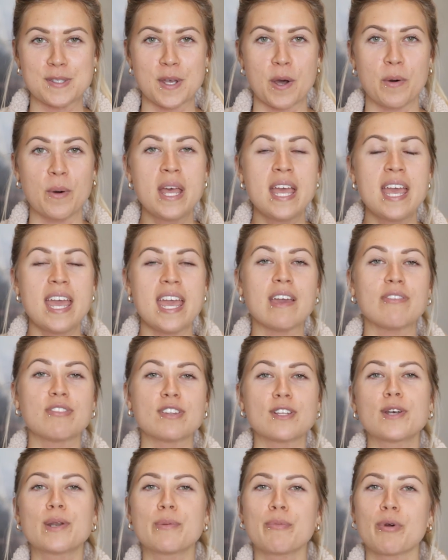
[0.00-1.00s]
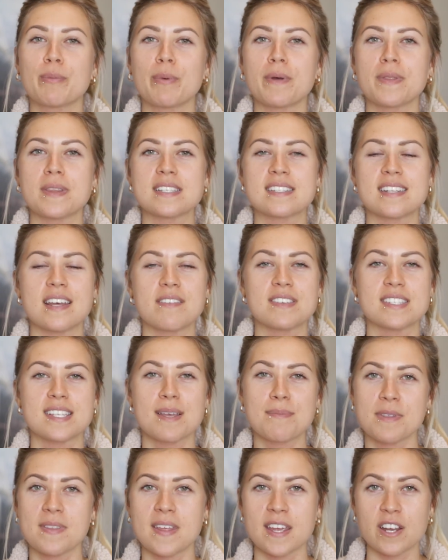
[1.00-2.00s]
So if learning more about this stuff is
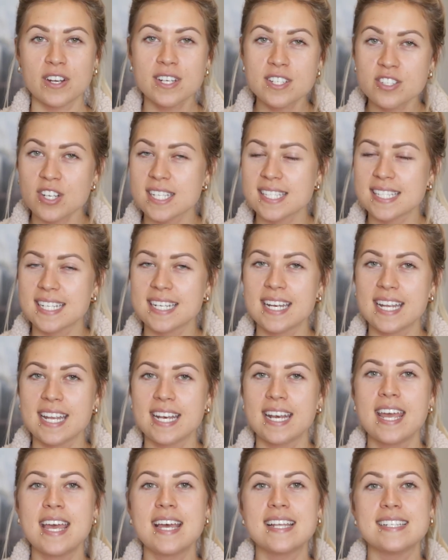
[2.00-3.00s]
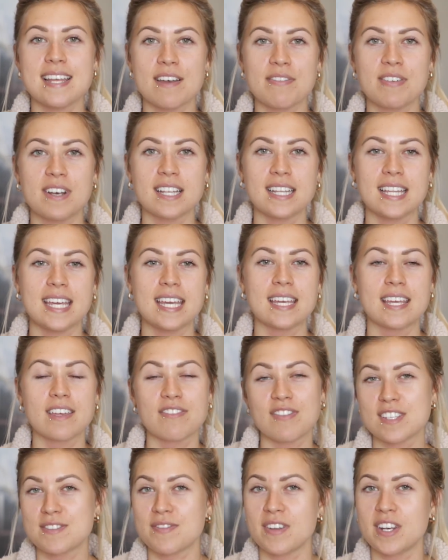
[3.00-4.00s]
something that you're interested in, definitely
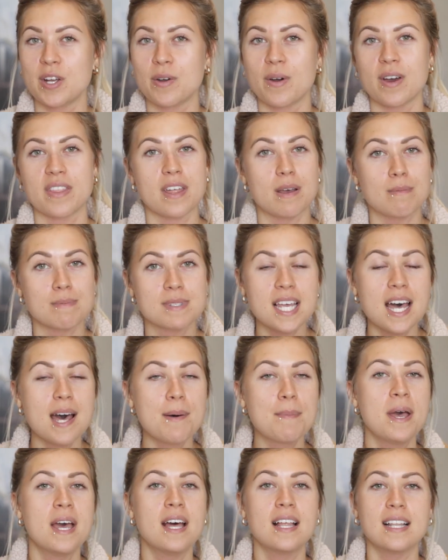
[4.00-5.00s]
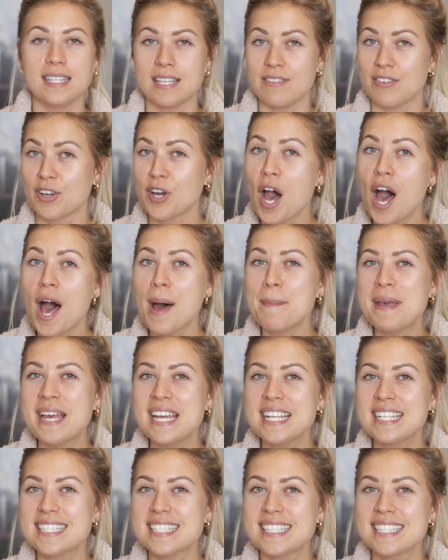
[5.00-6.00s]
give this video a thumbs up, leave a
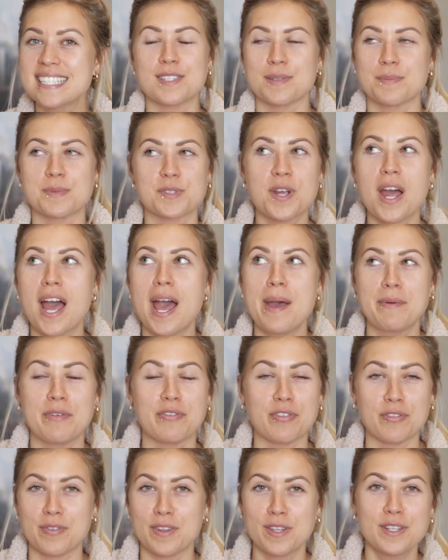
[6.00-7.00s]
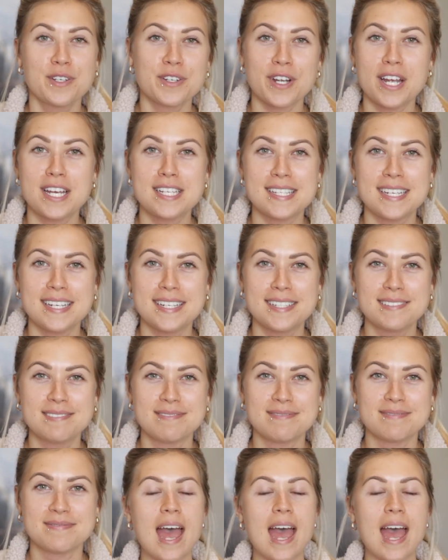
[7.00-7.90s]
comment, subscribe if you're feeling crazy.